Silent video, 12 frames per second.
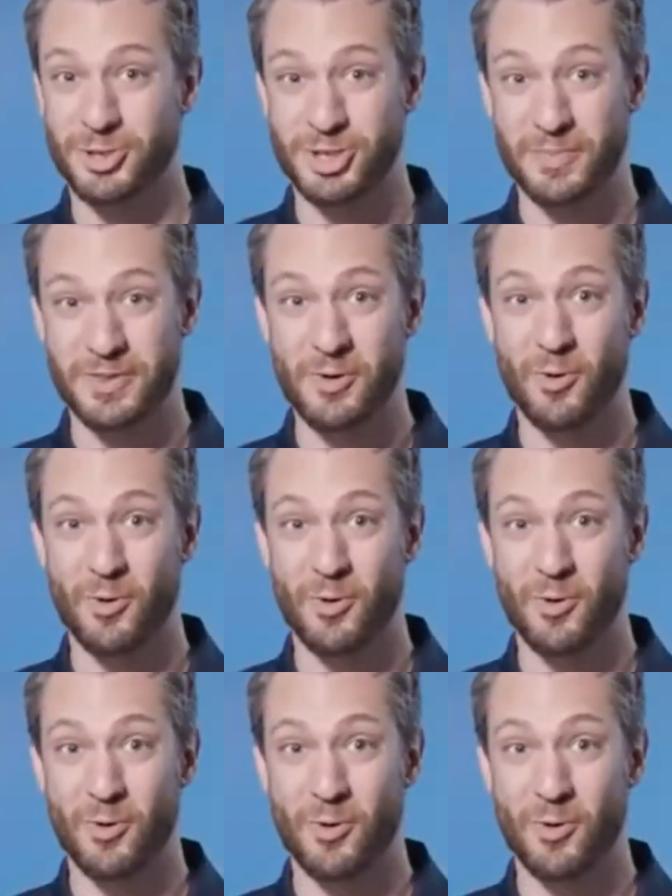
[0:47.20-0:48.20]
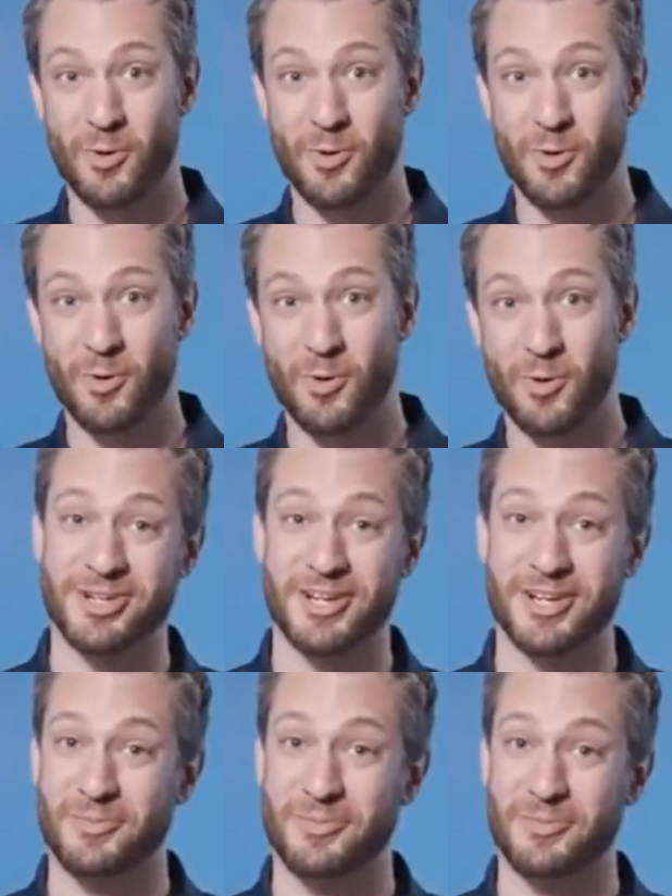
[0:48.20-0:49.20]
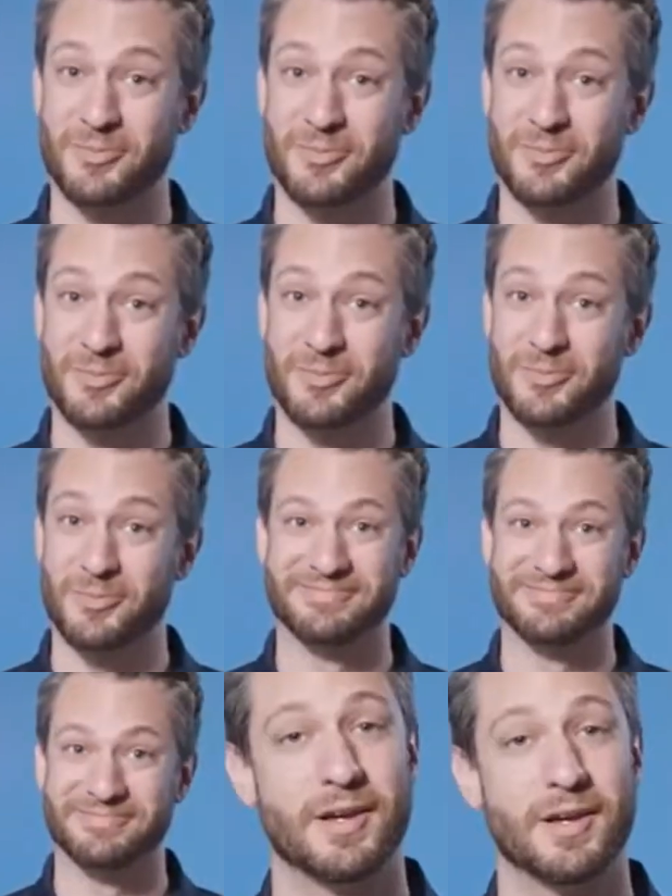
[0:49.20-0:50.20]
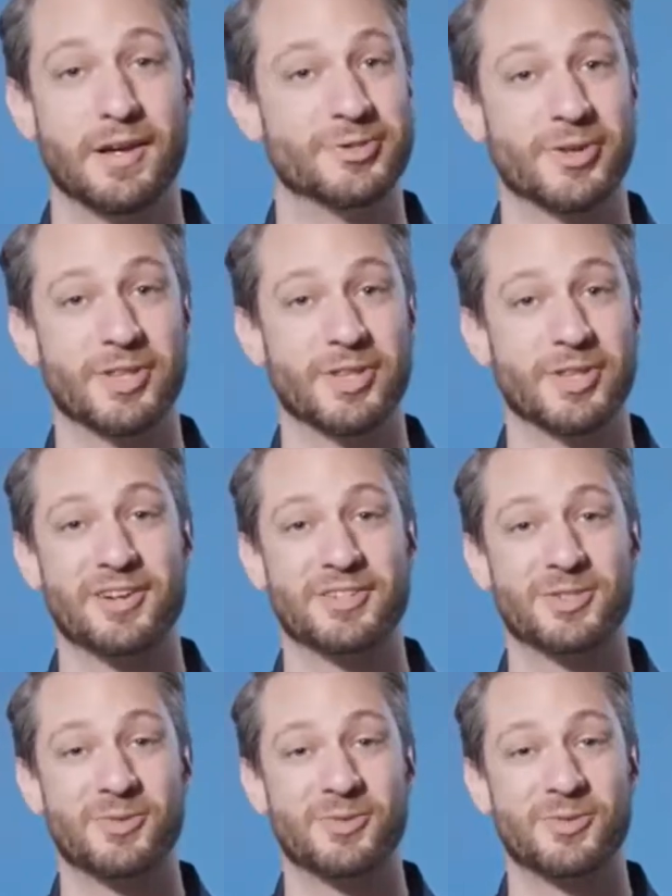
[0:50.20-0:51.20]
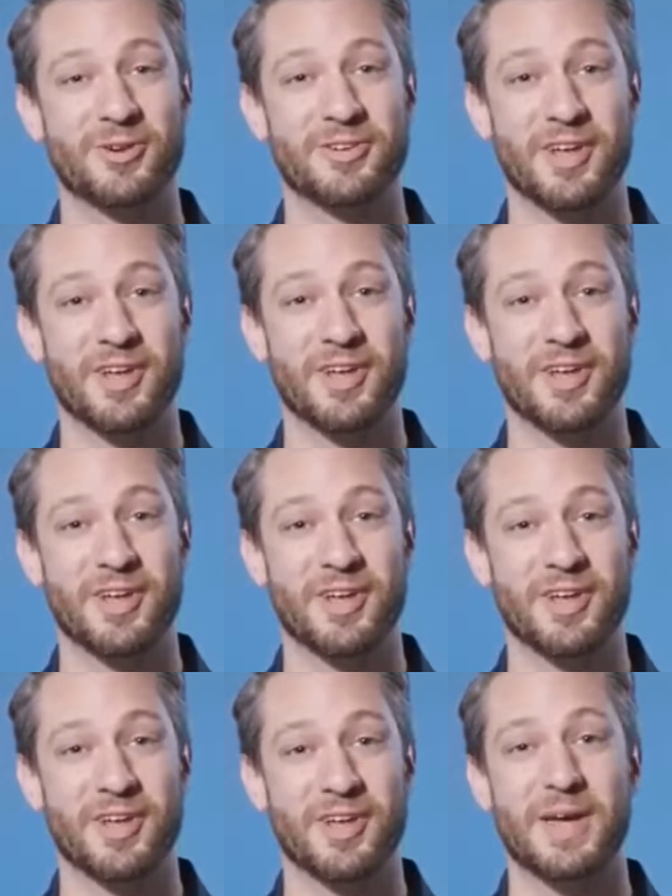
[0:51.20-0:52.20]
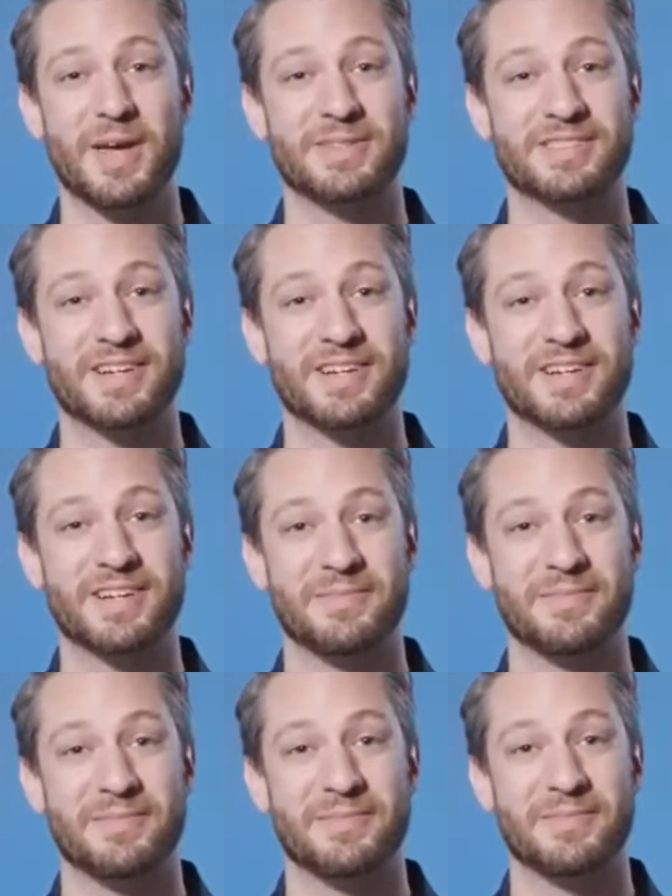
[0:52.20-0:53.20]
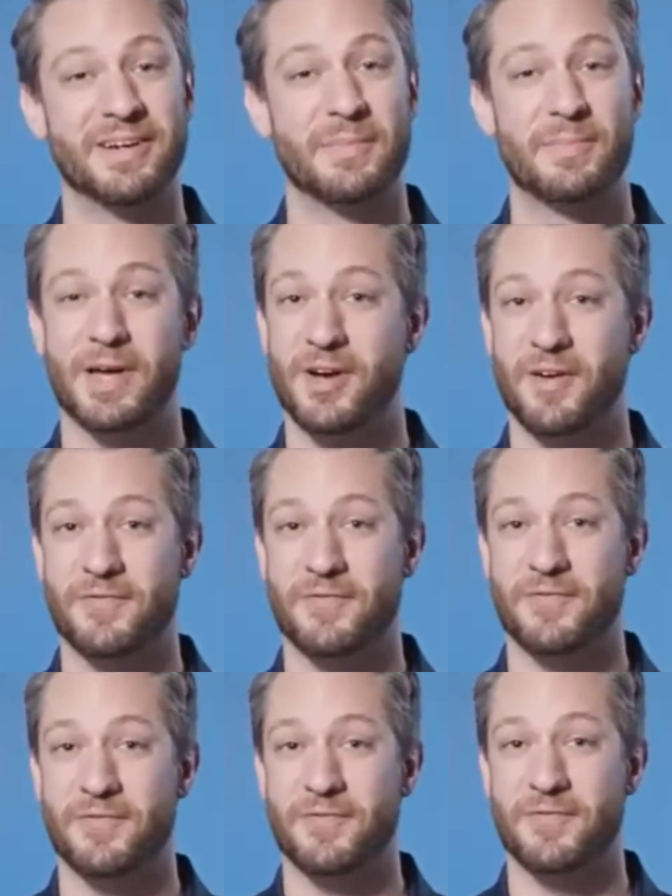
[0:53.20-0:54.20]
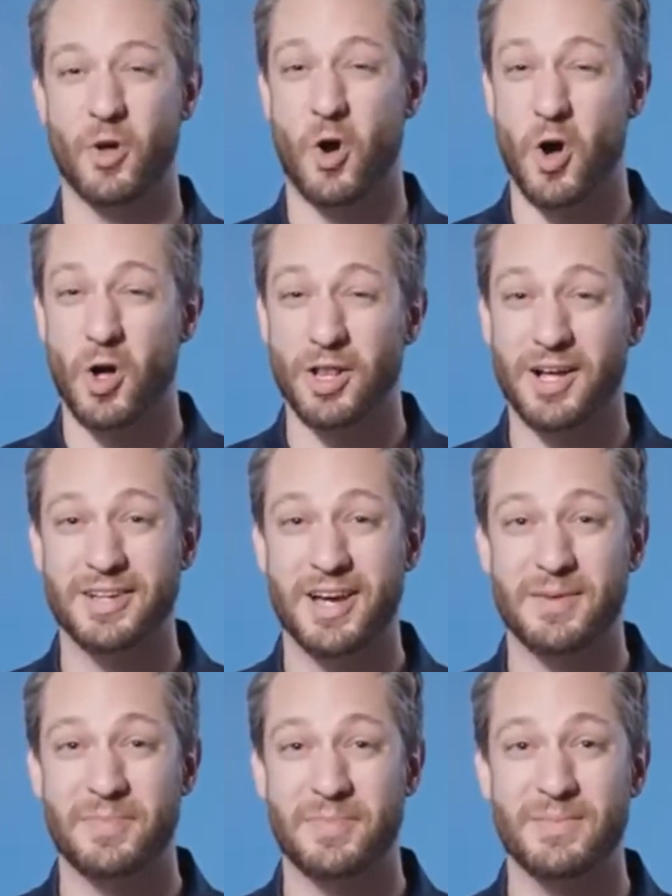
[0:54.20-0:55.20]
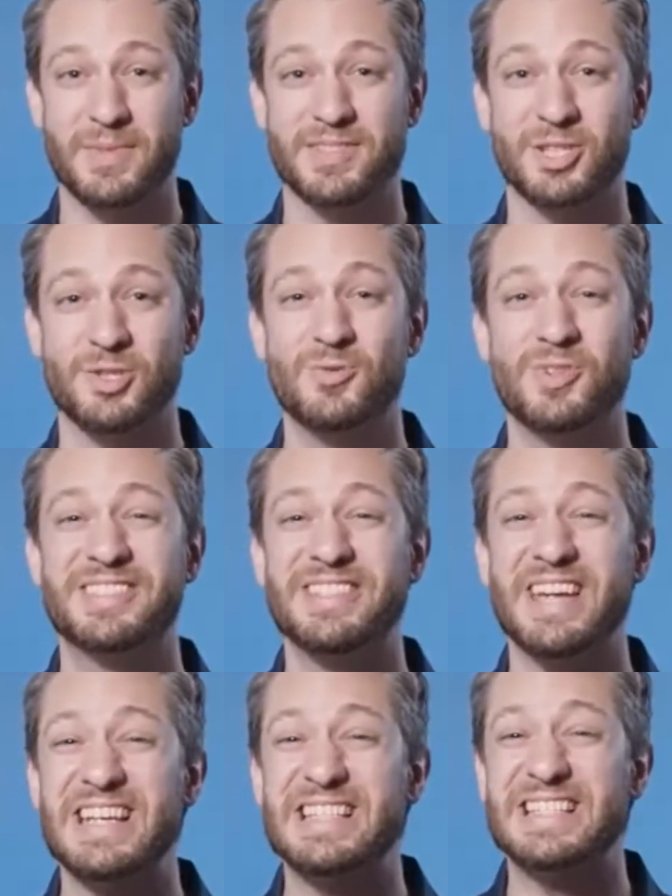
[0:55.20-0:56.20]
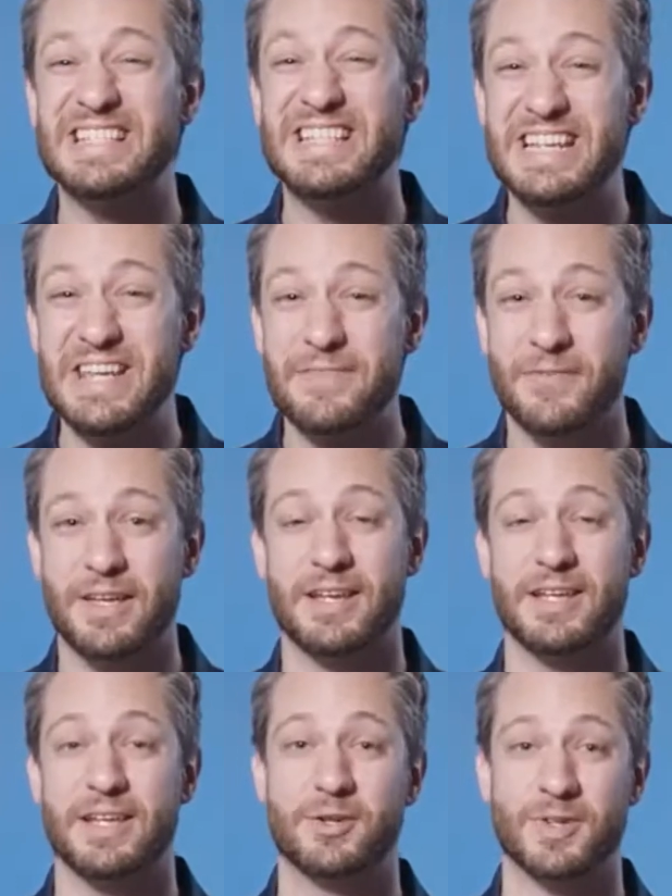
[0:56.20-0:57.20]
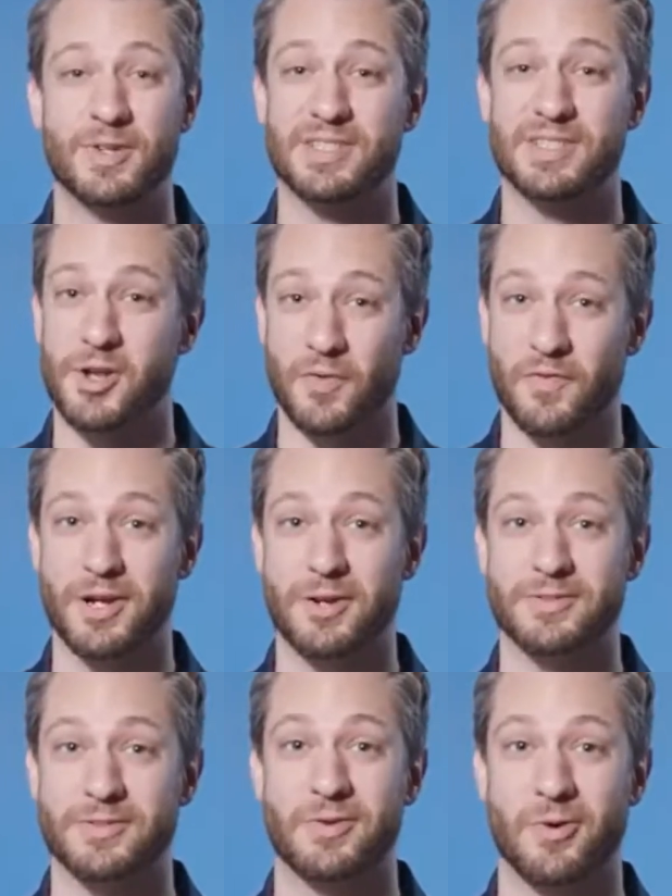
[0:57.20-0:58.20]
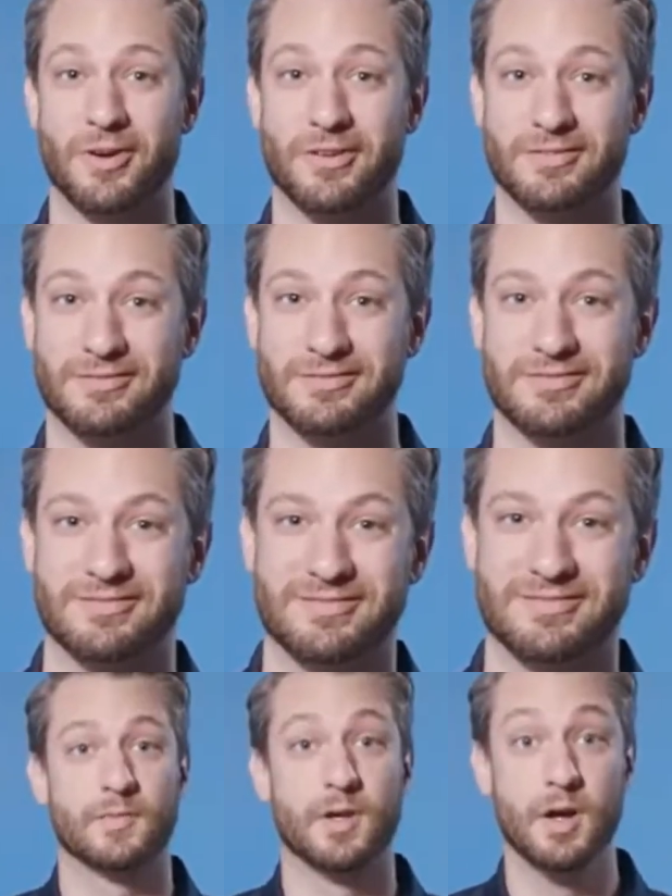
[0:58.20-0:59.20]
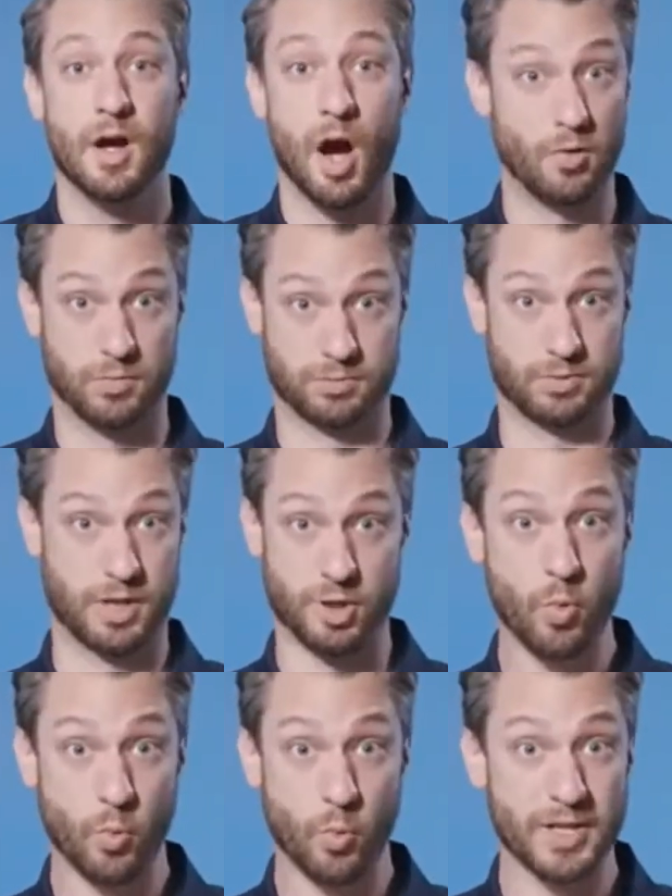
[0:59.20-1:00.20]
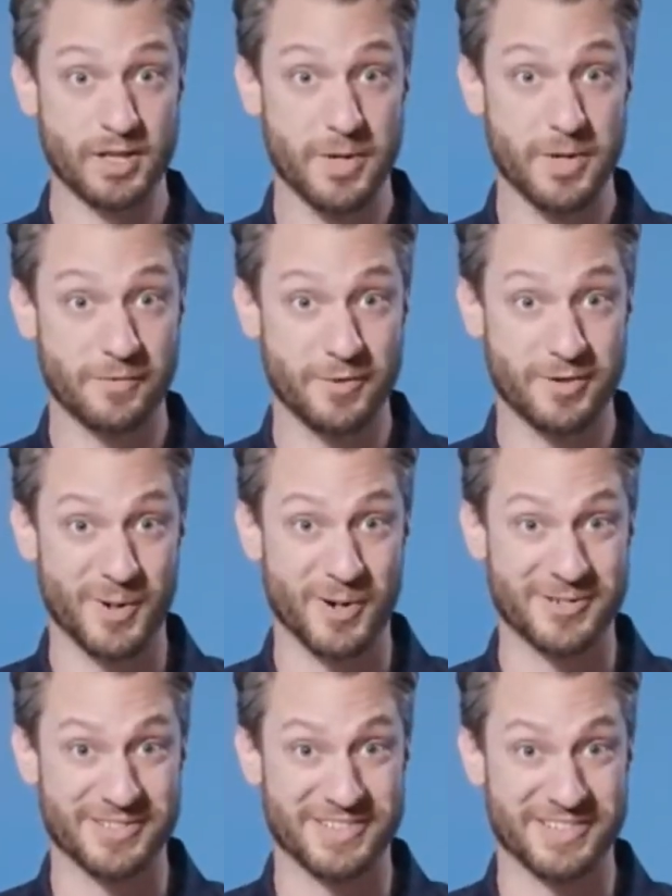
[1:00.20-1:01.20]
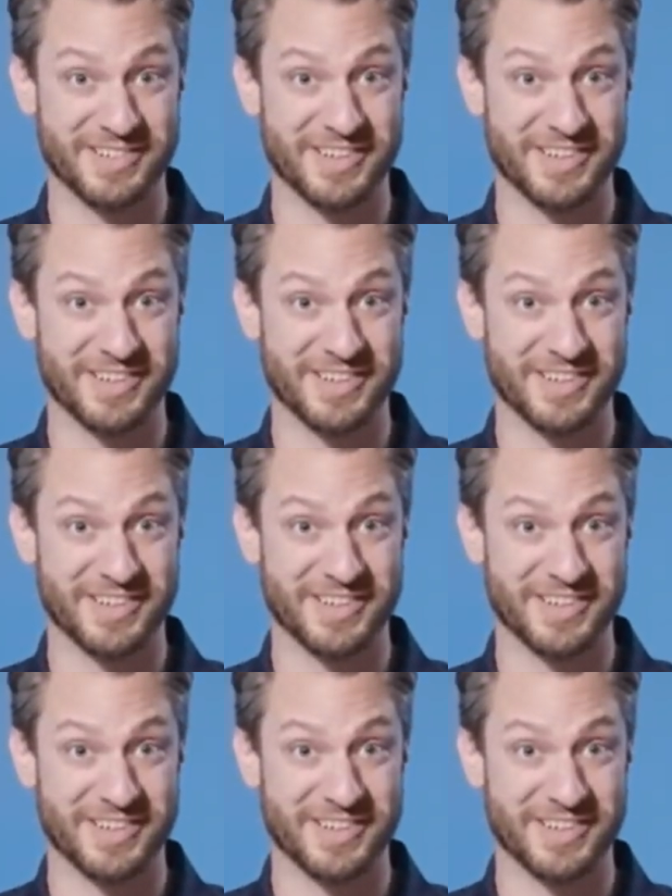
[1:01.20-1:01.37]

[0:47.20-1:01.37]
we'll ship the order to the address associated with your account. Enjoy the products you ordered and make your monthly payments on time. Pay off your account with all on time payments, and you could see a significant increase on your FICO score. Oh, and don't wait to make your first purchase.